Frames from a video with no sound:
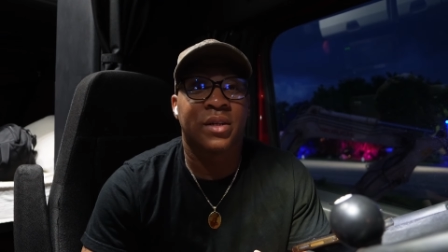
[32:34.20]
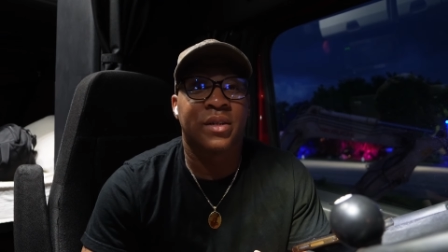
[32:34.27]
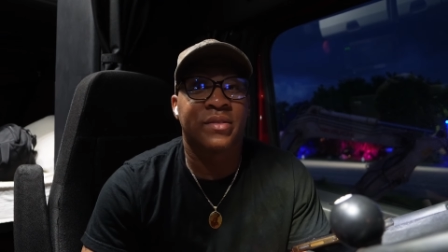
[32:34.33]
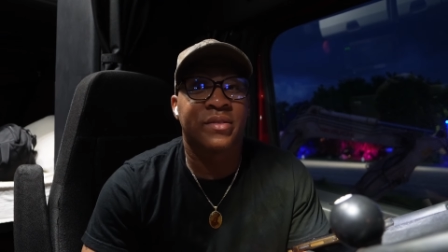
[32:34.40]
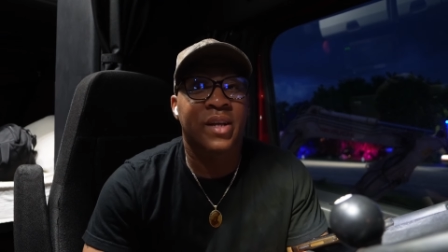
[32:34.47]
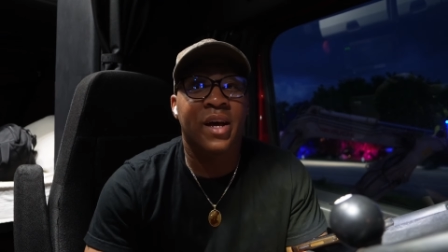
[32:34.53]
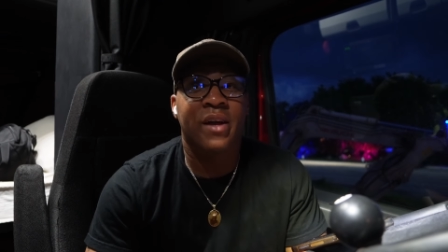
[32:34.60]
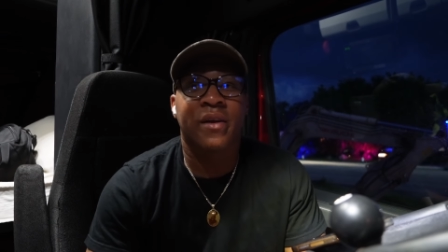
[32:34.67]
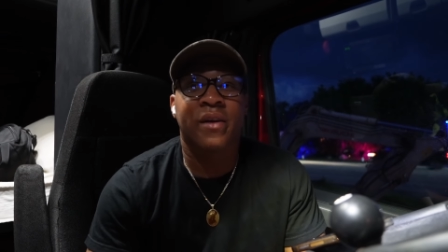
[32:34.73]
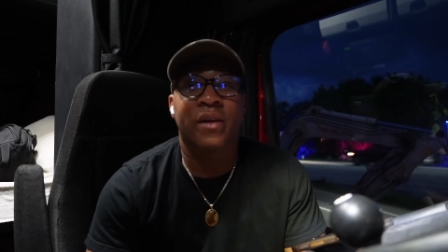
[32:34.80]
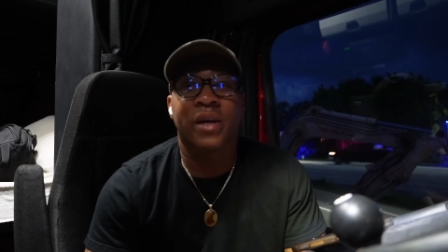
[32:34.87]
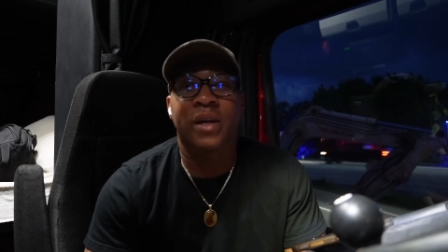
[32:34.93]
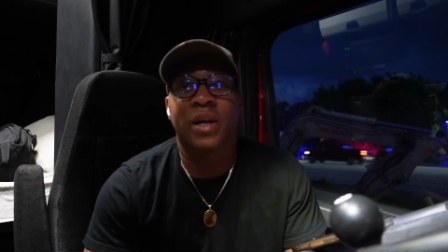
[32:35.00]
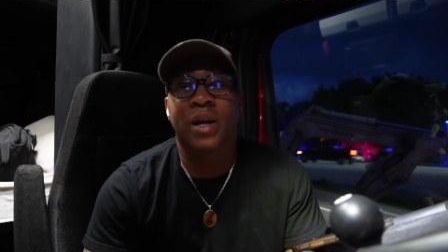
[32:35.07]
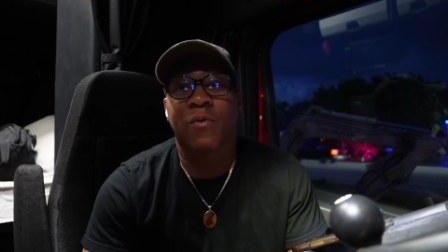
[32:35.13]
Snyder,
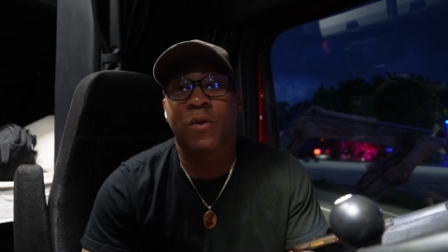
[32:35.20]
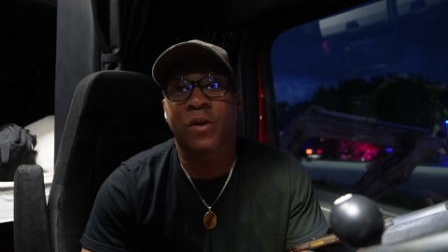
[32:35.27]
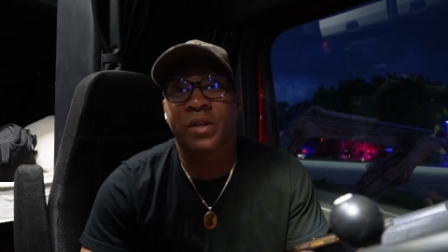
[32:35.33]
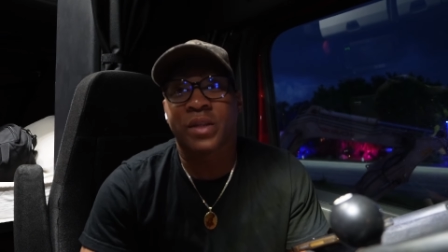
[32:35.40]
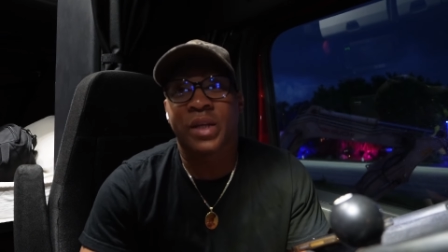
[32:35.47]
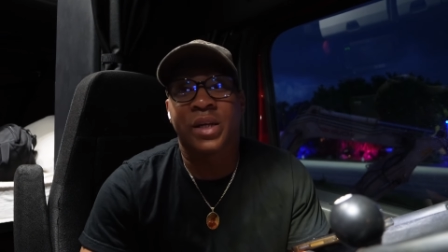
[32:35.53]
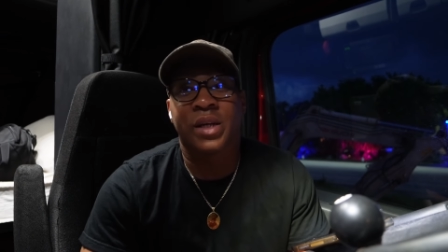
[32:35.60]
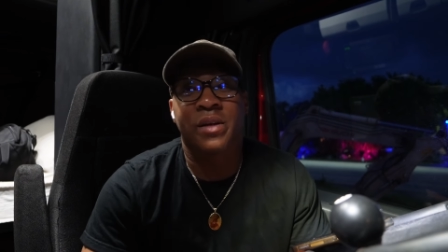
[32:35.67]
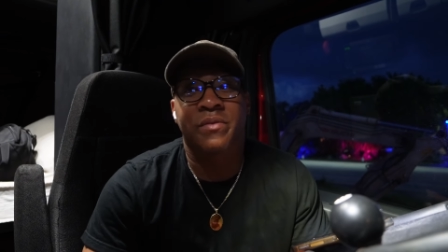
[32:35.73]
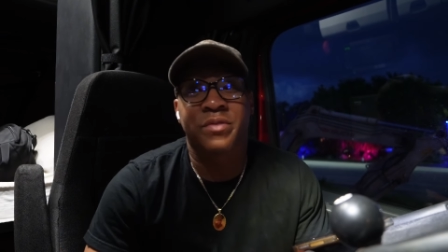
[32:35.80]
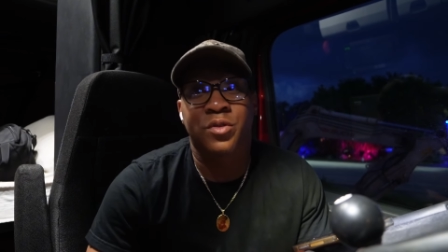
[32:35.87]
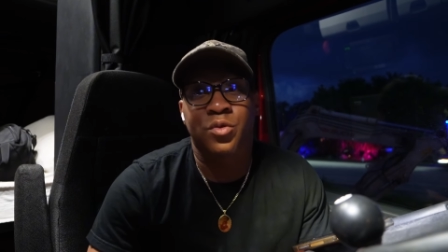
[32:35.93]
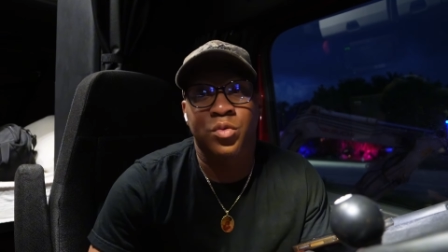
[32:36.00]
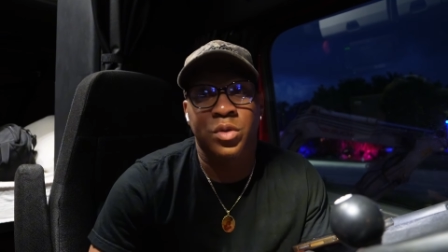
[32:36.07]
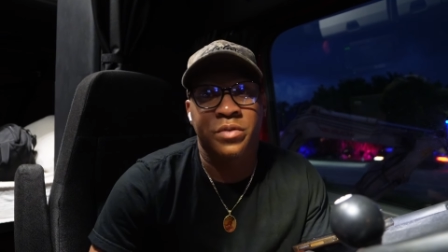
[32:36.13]
and I worked at
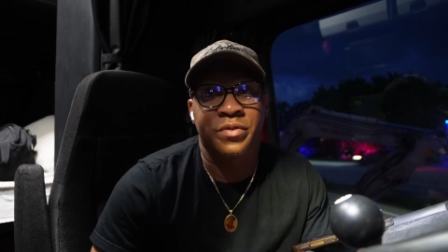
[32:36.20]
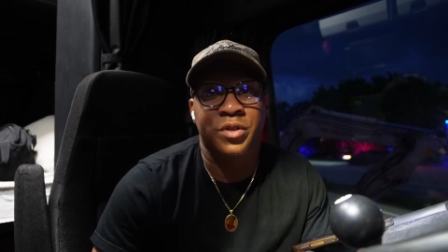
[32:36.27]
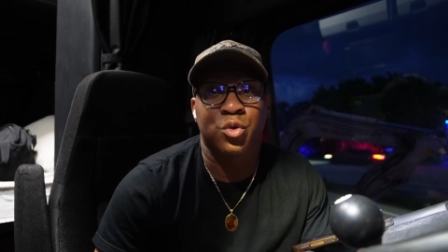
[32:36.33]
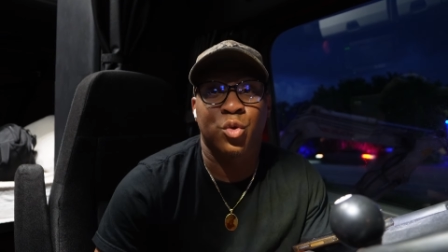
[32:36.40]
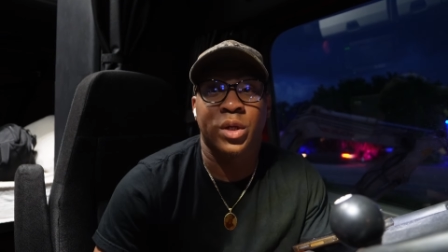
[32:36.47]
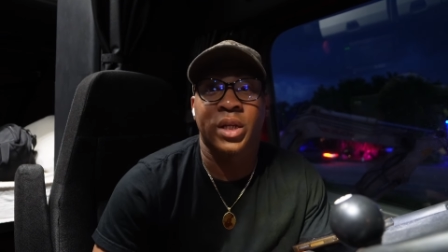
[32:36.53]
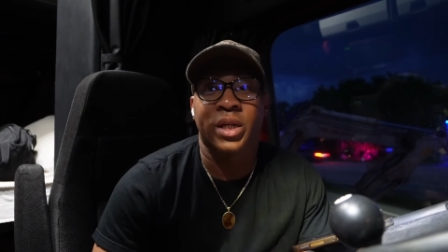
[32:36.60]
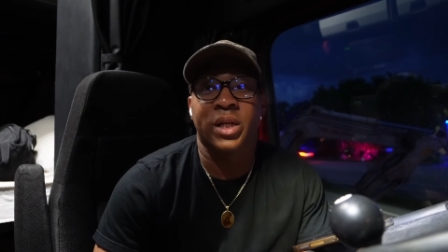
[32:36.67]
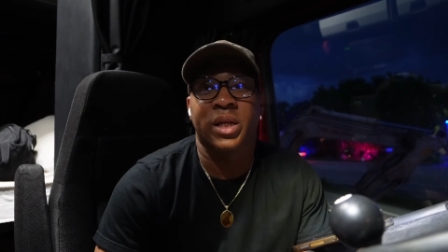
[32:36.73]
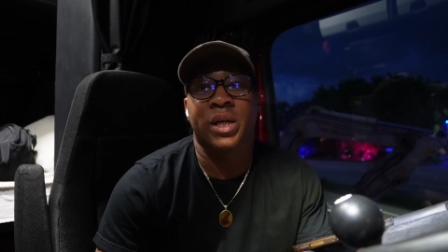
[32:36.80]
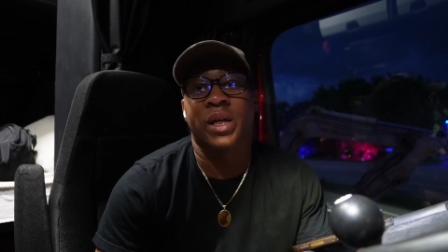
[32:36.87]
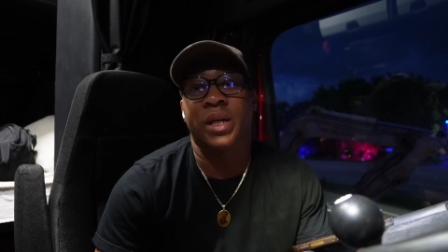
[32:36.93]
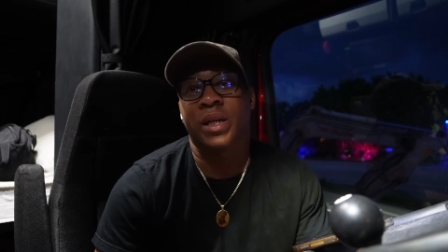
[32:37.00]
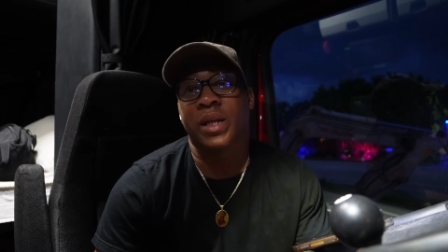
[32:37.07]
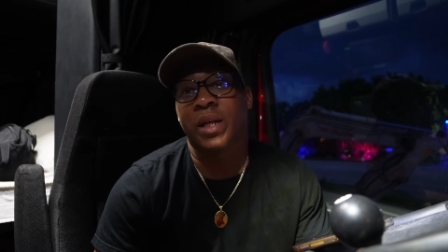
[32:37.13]
F2F shortly,
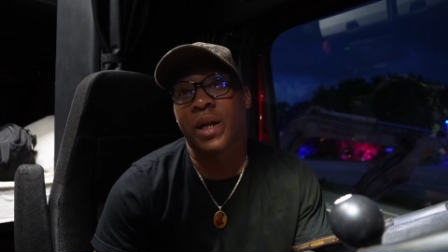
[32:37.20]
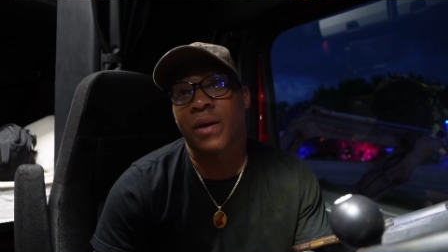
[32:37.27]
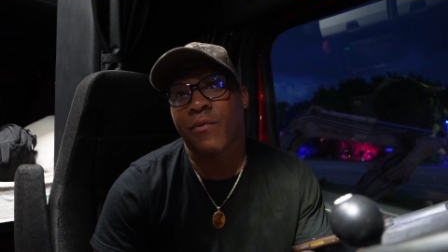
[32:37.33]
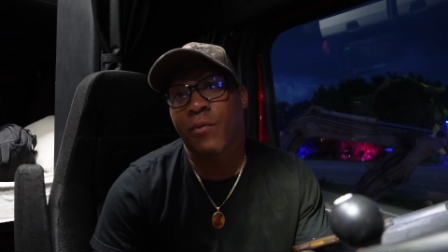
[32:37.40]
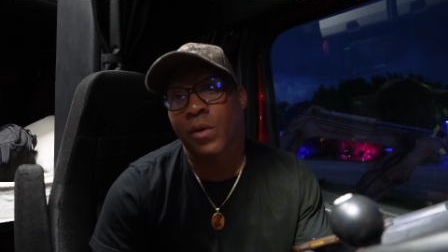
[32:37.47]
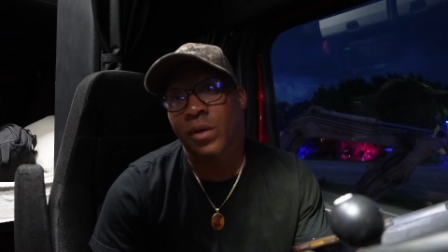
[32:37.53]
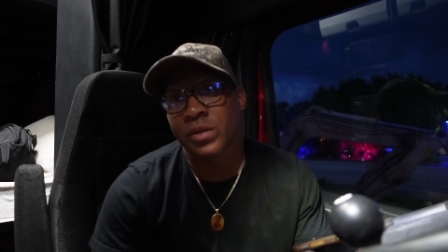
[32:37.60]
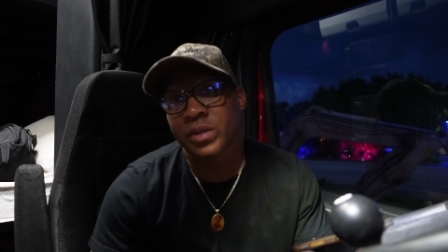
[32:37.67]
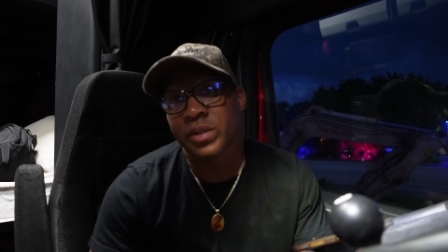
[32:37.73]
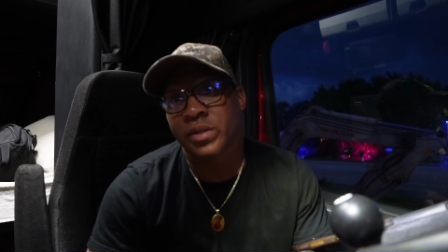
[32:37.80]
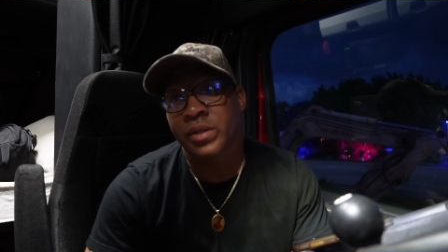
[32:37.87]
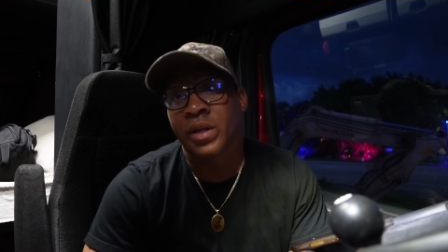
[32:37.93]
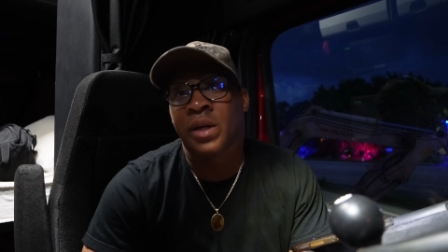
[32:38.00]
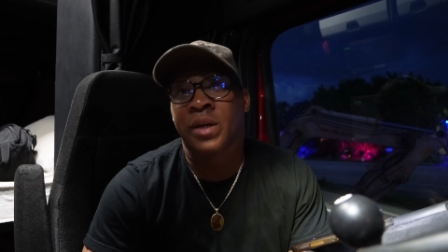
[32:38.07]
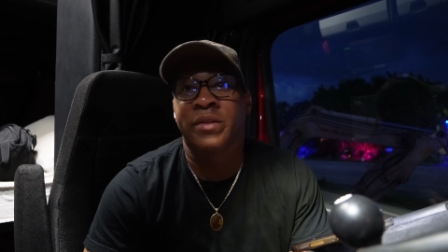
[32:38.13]
and then I've worked here.